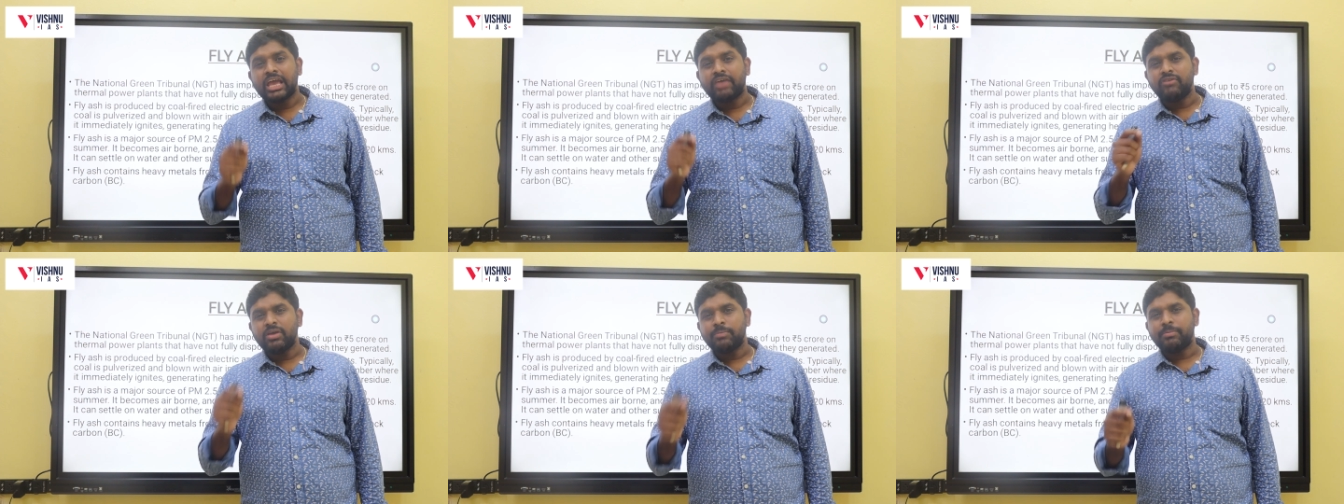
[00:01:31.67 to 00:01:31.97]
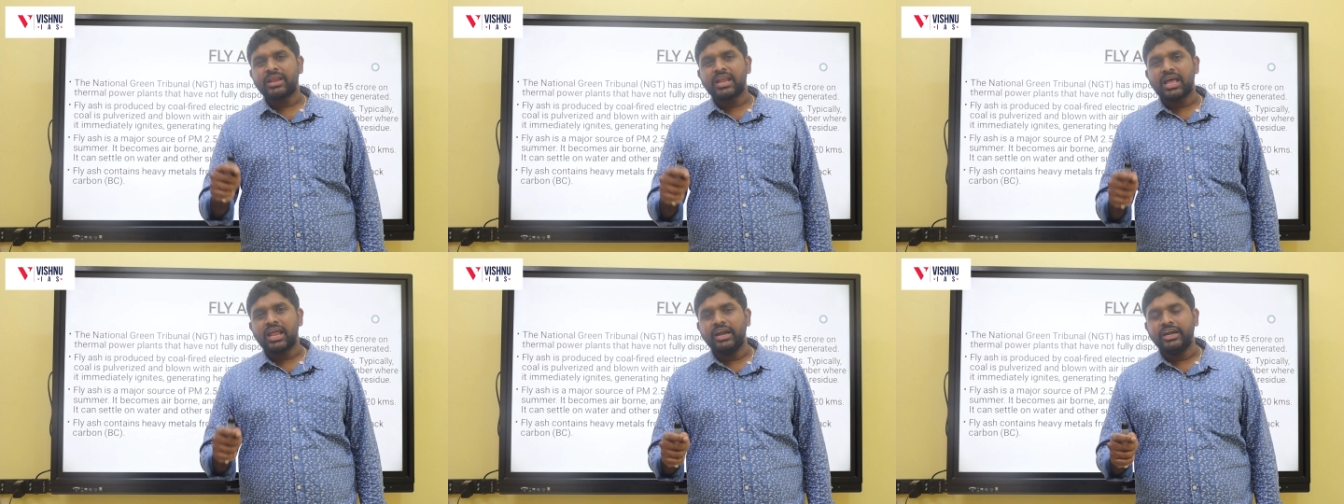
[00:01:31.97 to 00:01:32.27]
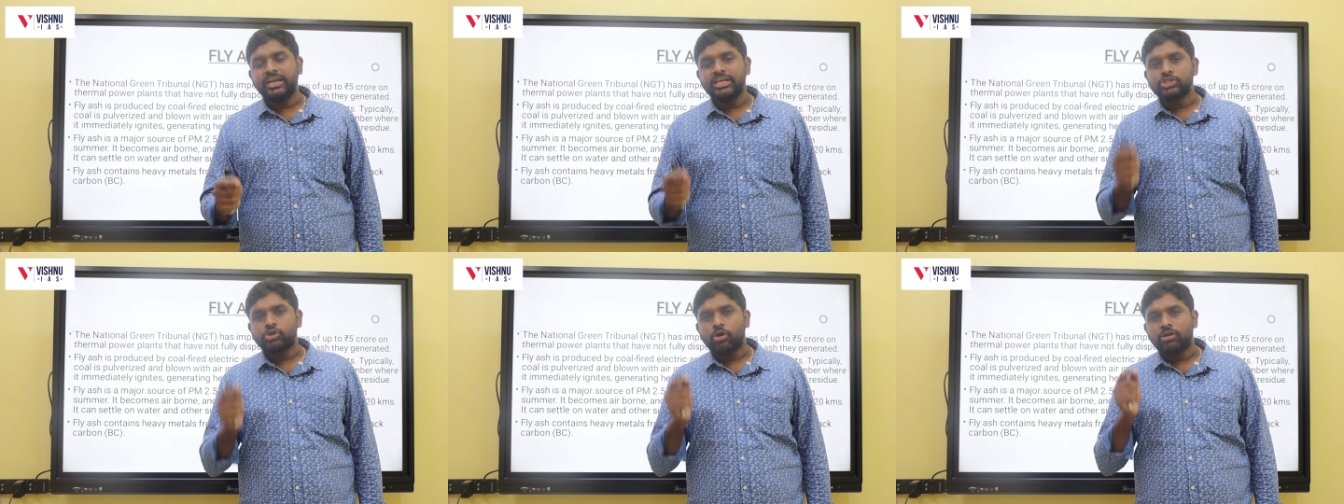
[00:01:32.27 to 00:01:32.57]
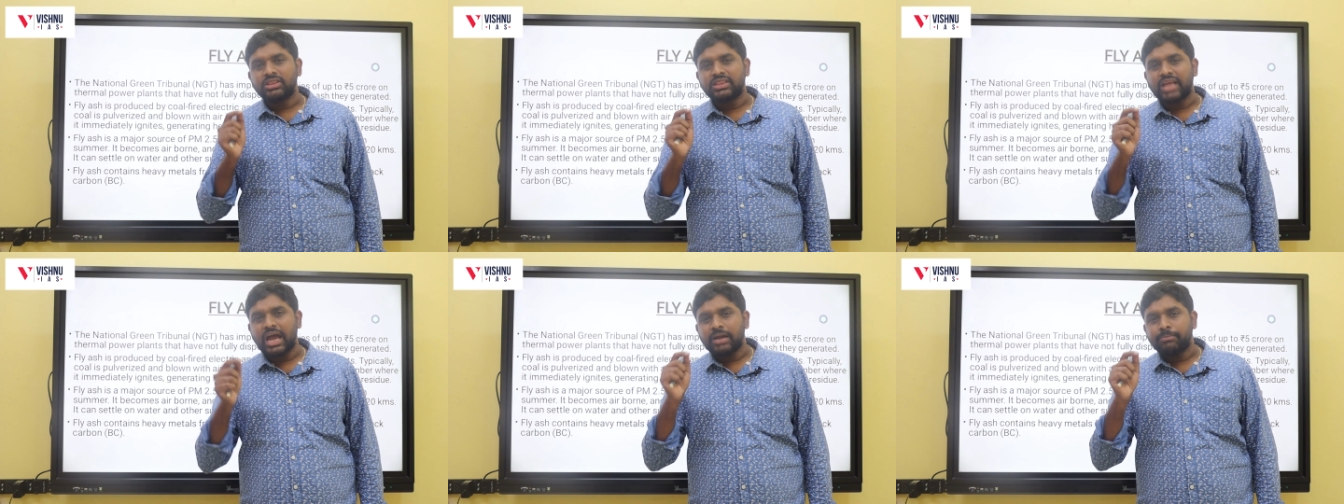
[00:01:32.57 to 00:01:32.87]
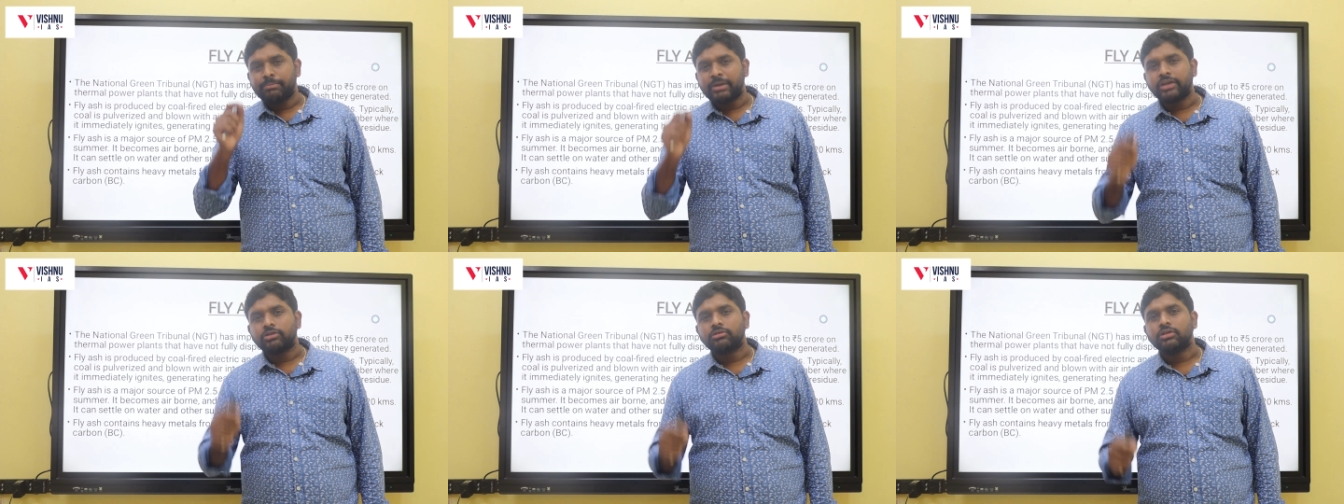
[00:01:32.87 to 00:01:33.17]
heavy penalties on
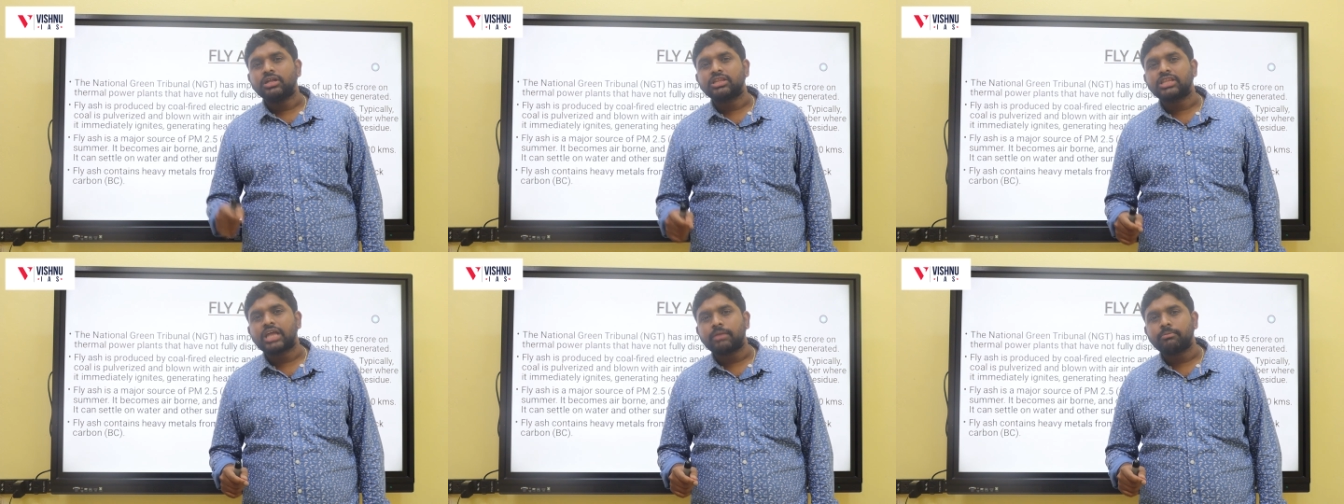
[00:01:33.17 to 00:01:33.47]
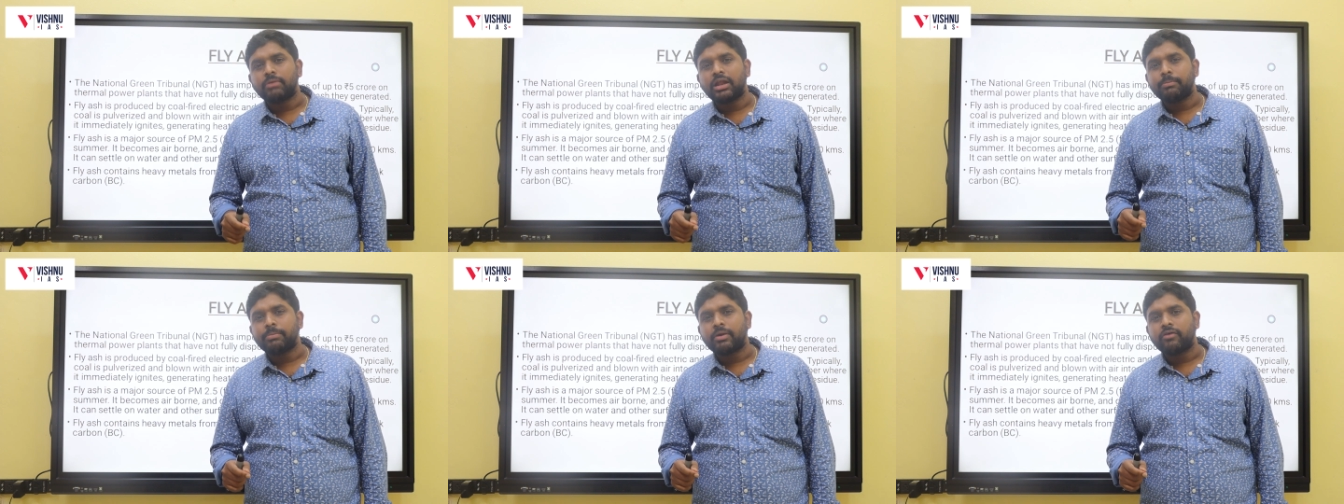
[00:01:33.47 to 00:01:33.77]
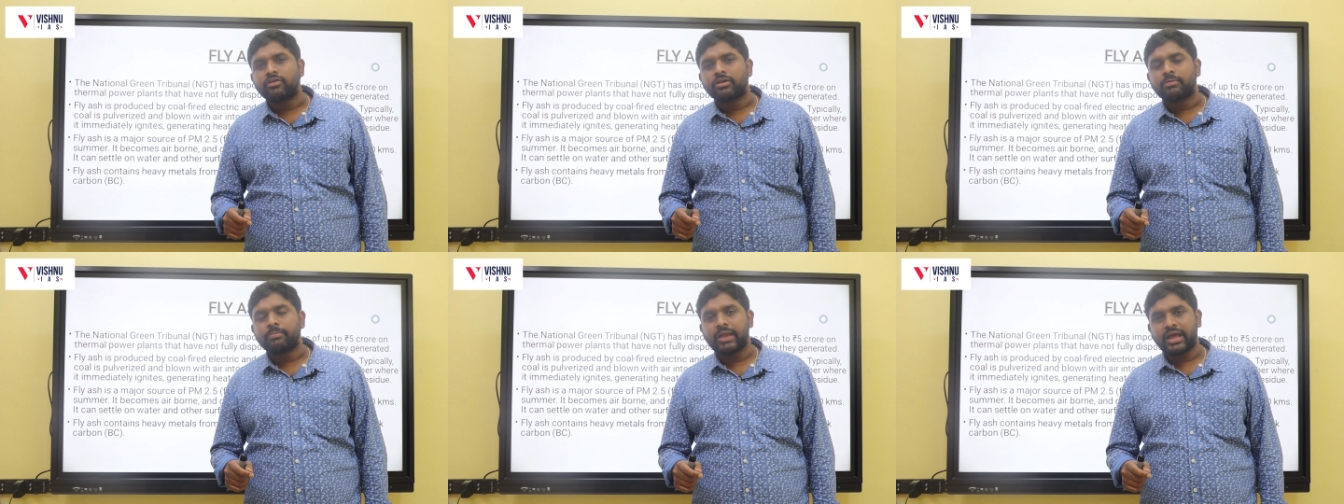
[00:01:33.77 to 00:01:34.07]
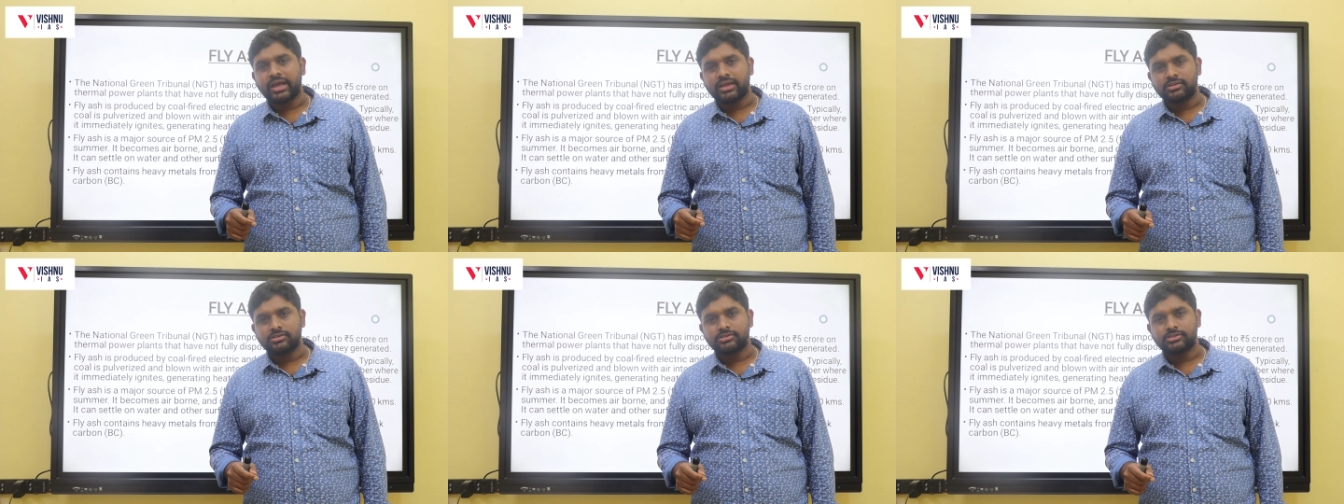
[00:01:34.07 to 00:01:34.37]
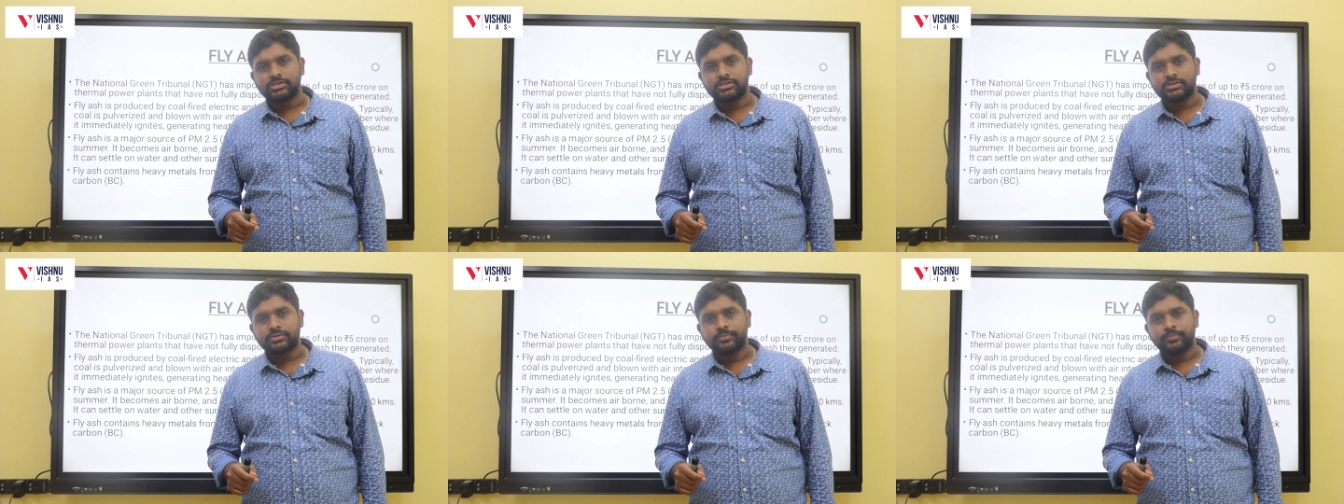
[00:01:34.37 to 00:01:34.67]
that particular thermal power
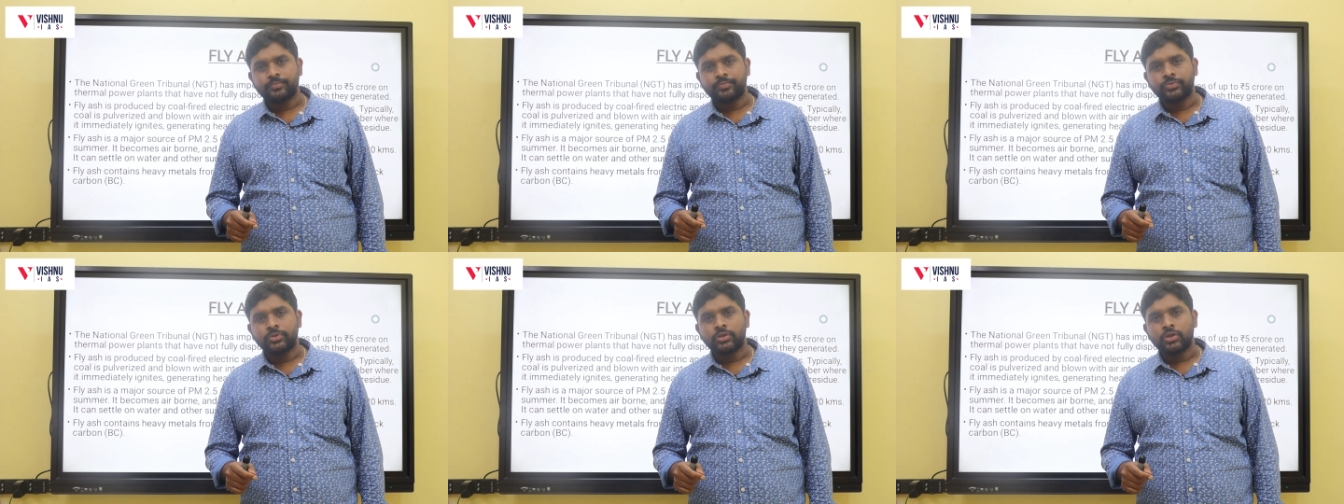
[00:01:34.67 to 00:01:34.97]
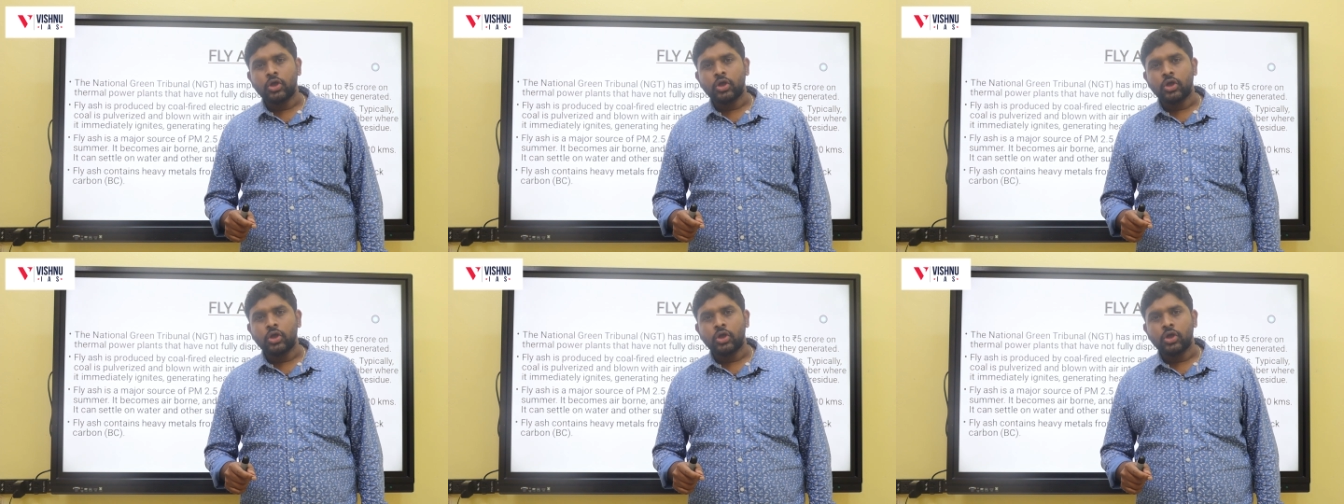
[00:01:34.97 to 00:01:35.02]
plants